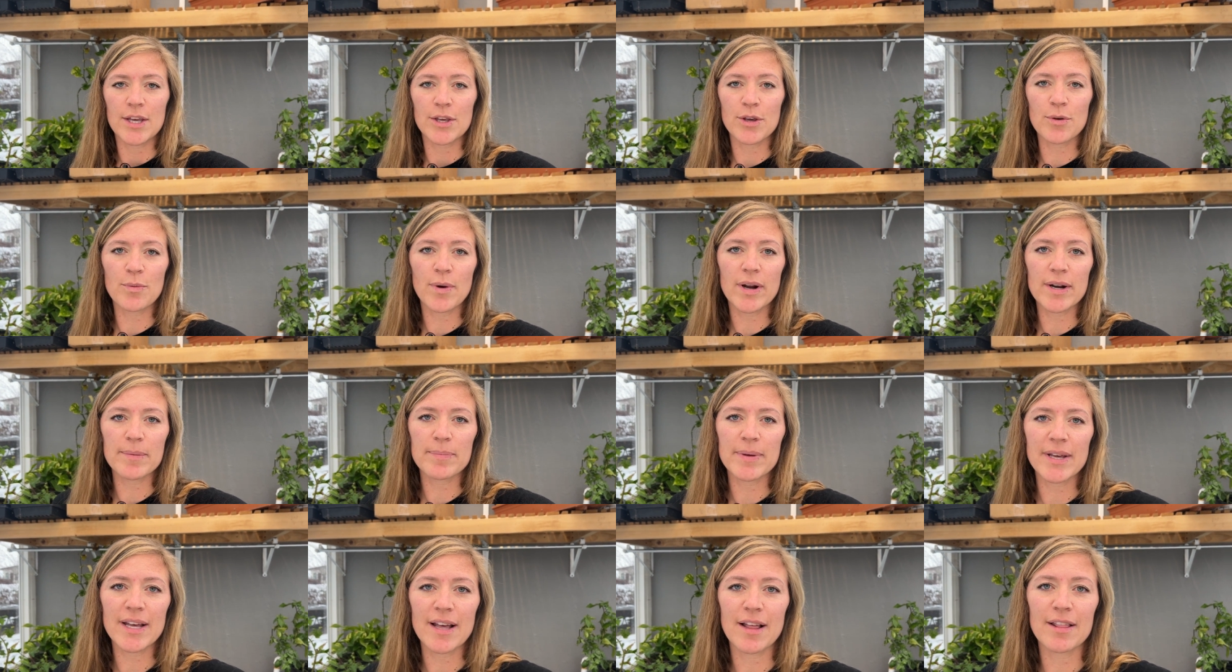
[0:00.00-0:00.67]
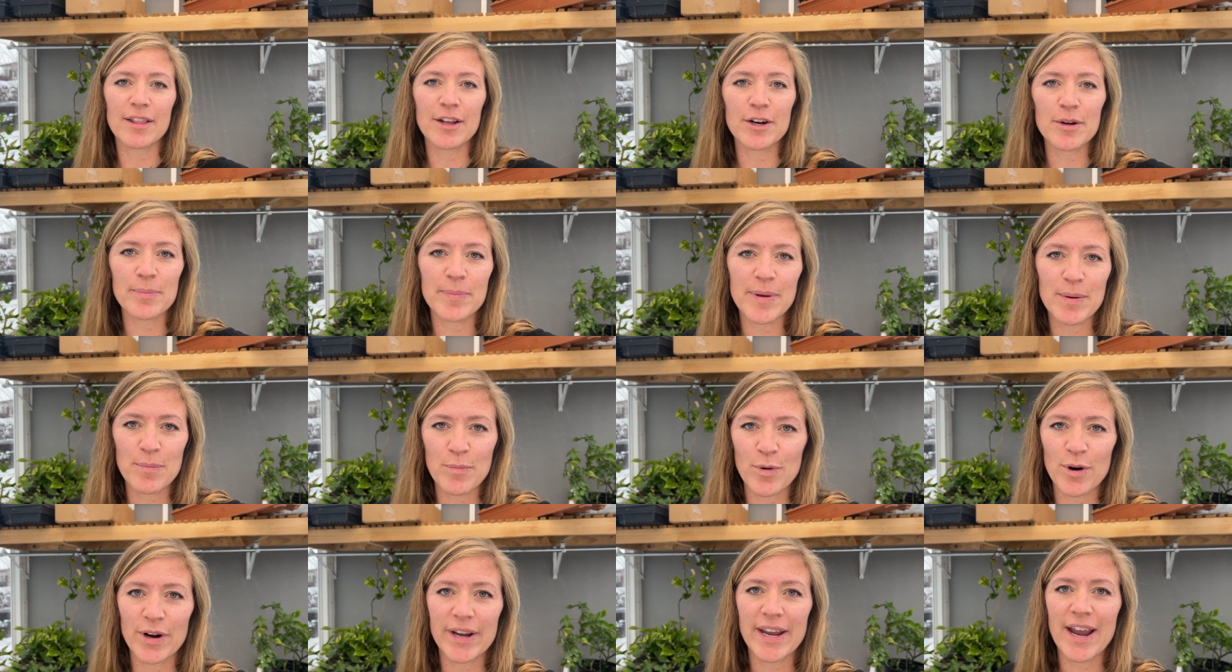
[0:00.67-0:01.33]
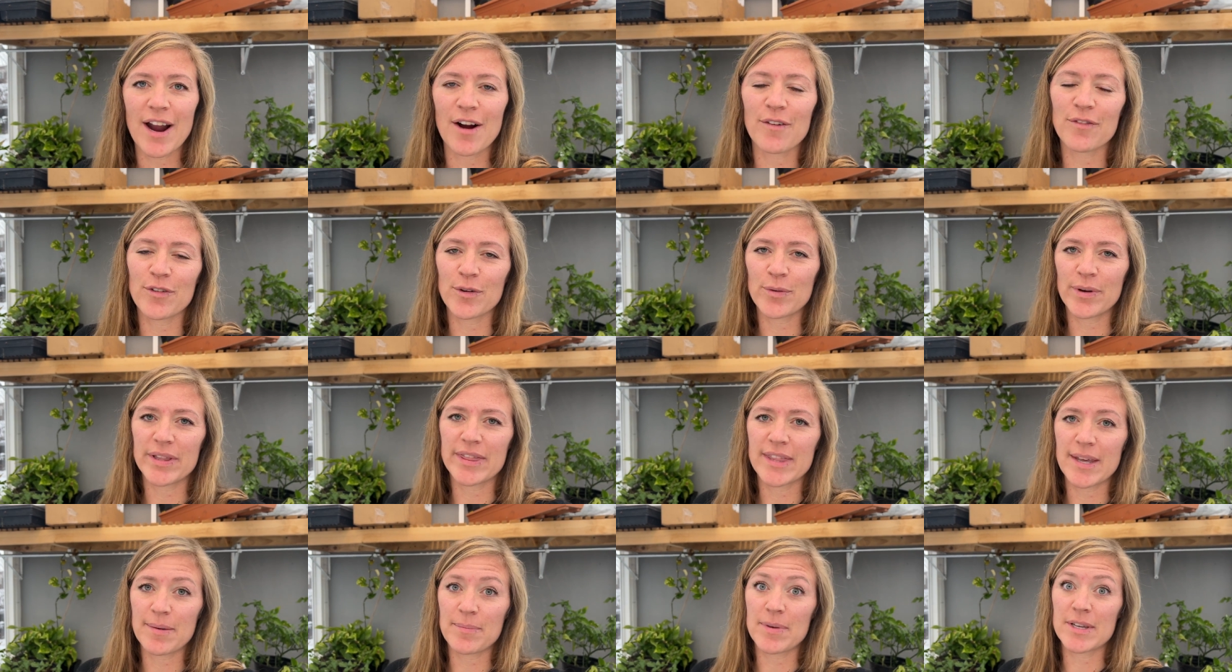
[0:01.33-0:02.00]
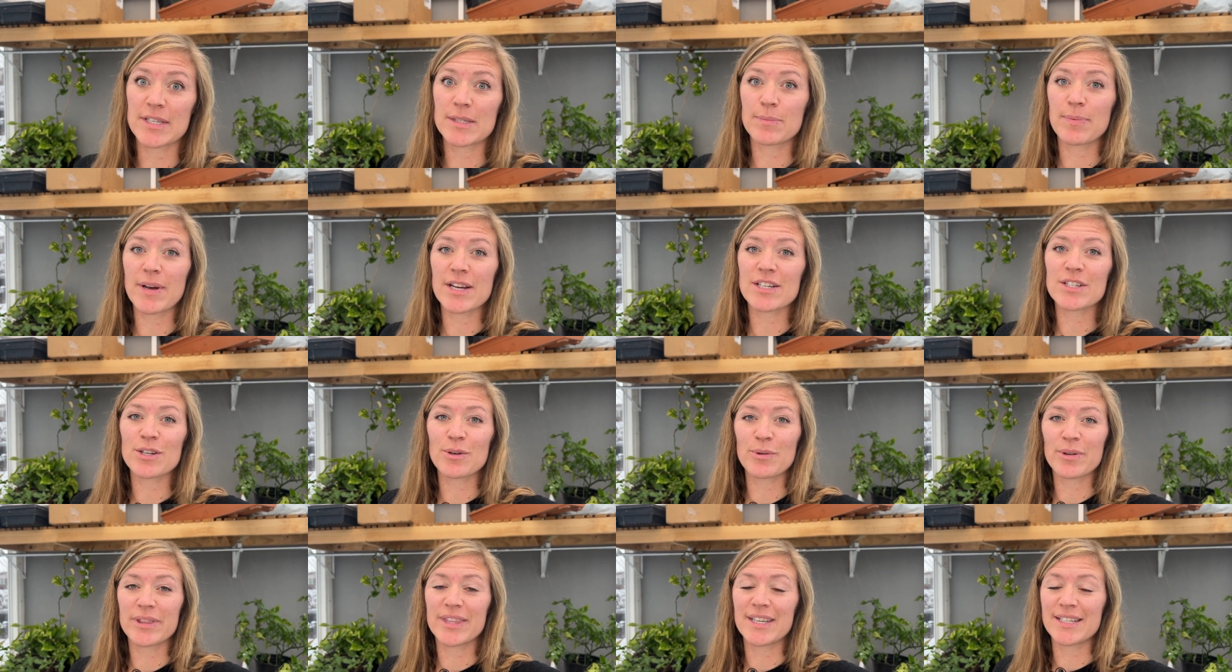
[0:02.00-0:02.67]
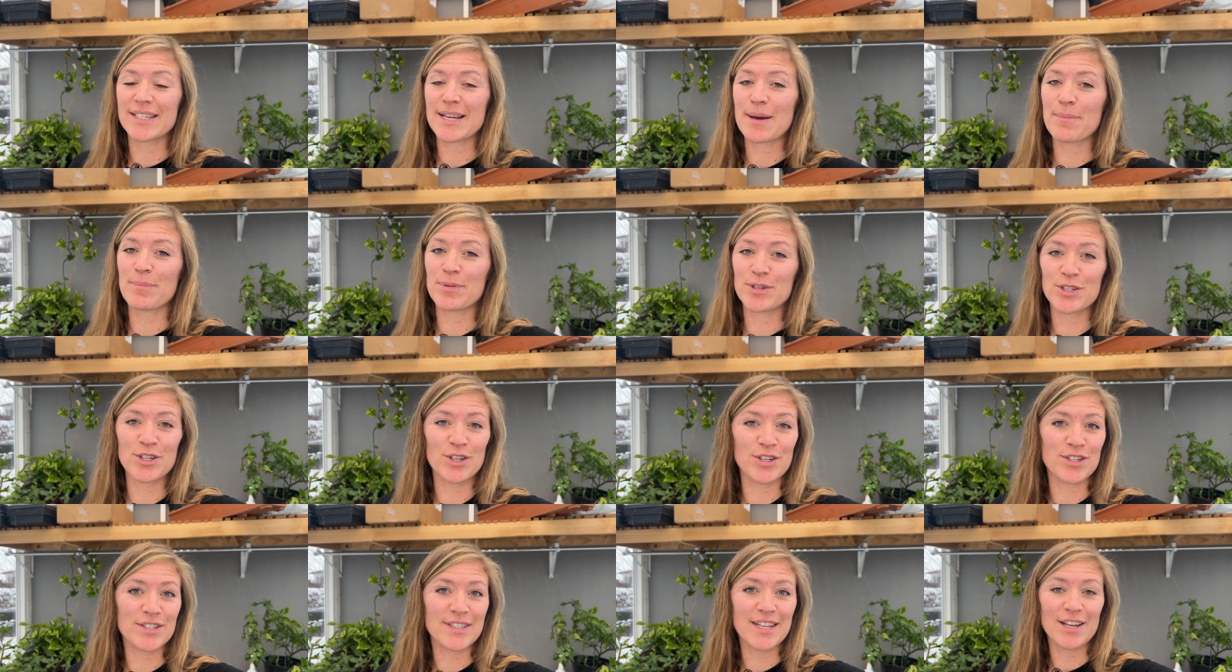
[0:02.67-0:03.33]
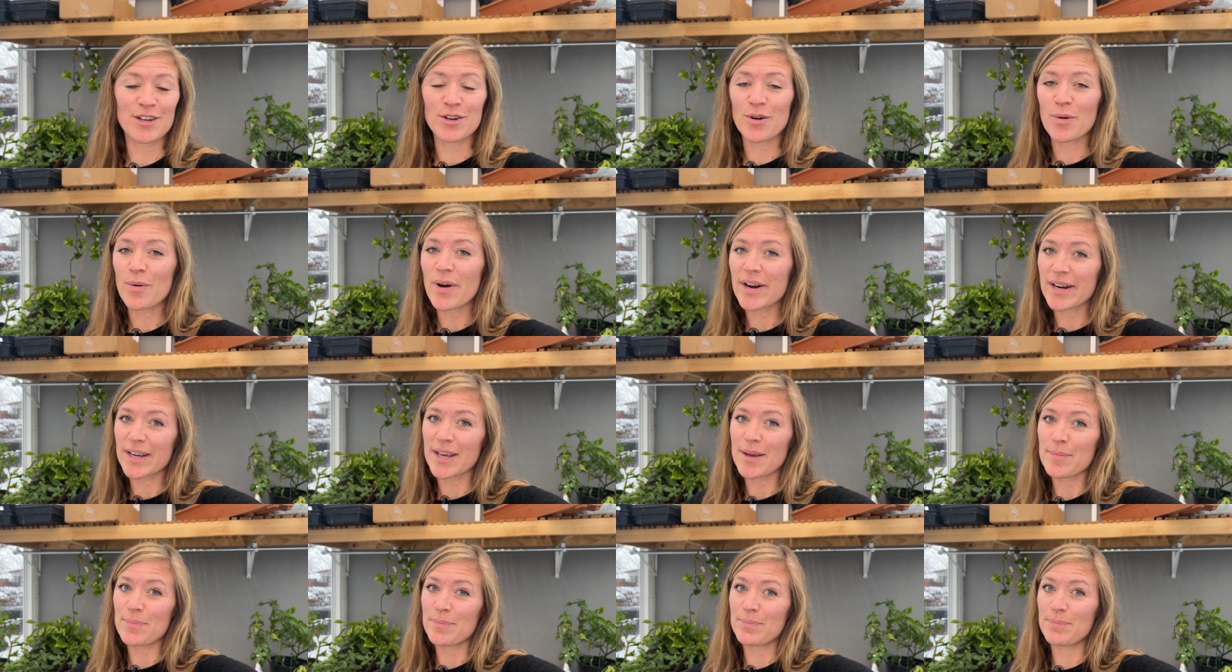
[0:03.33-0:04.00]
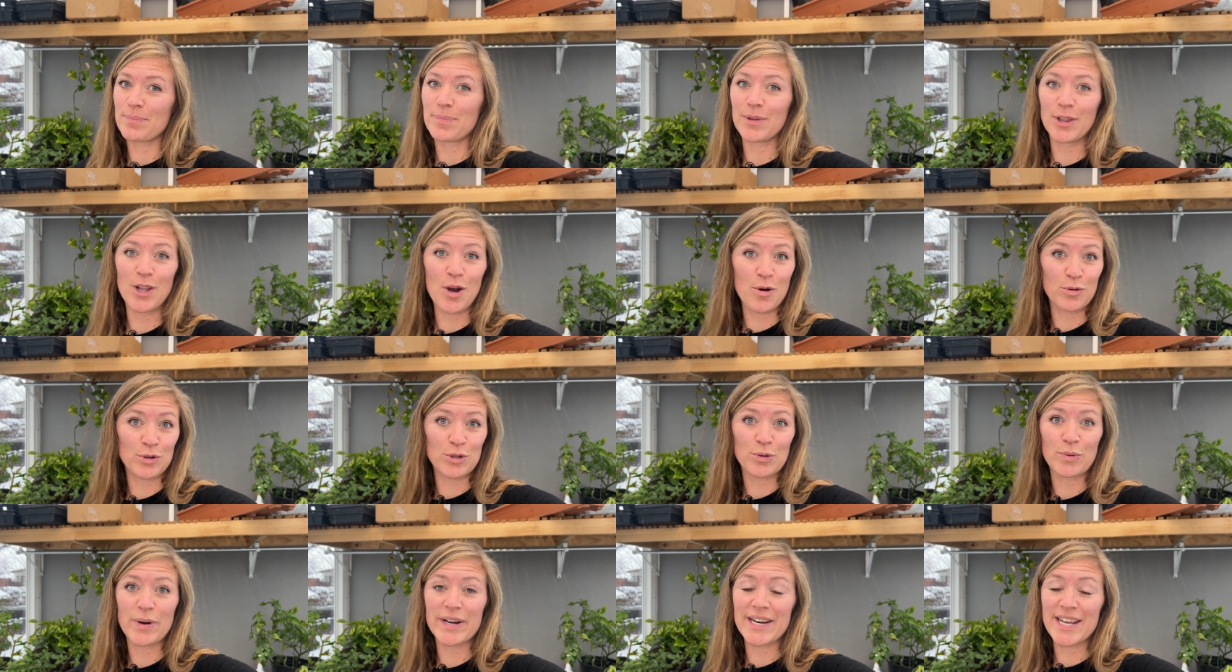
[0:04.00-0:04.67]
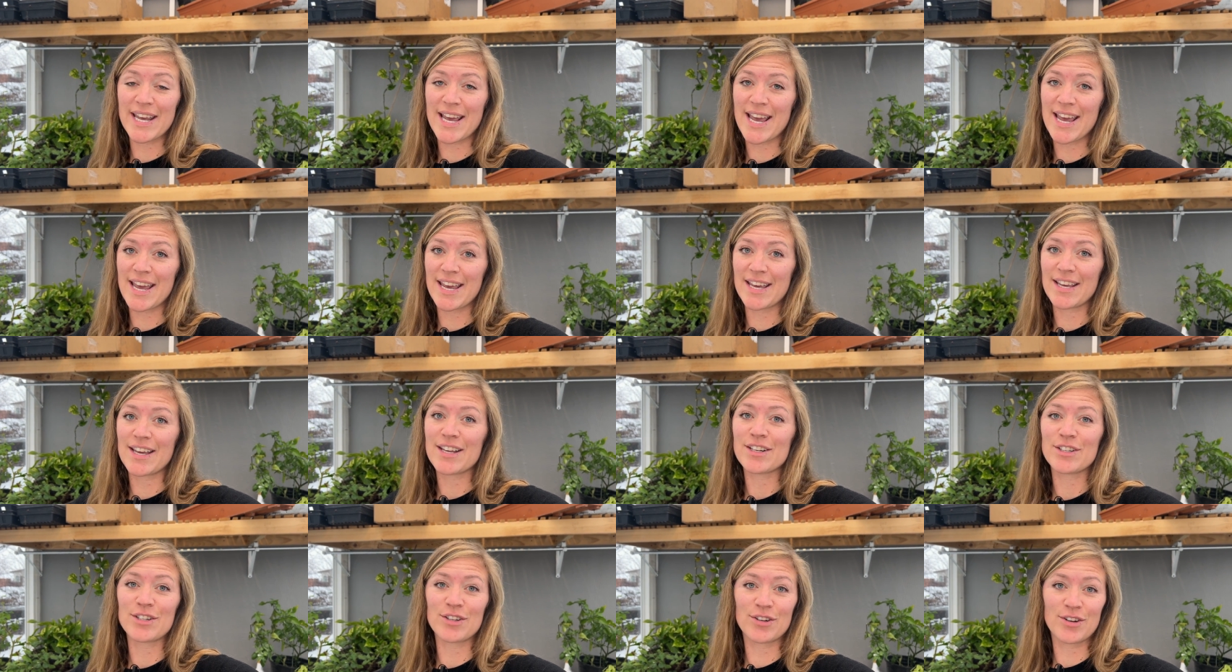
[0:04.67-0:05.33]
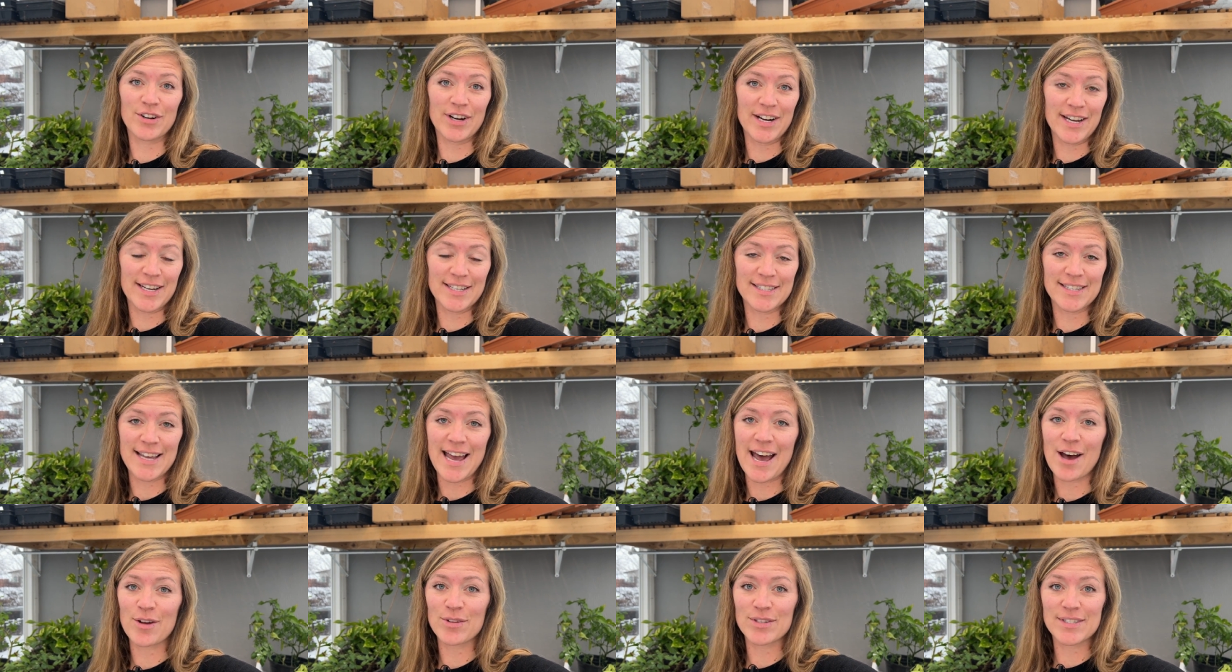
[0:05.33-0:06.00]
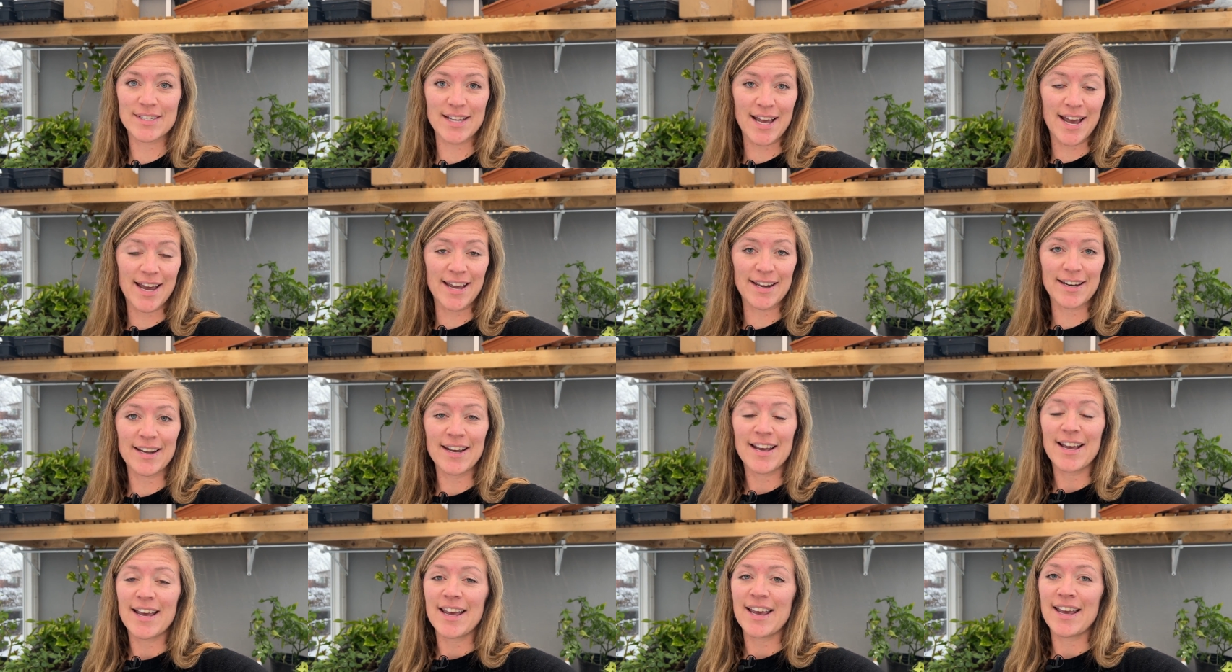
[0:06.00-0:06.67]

you want to be a little bit more careful with them, especially with the temperatures. They don't want to get below 28 degrees outside.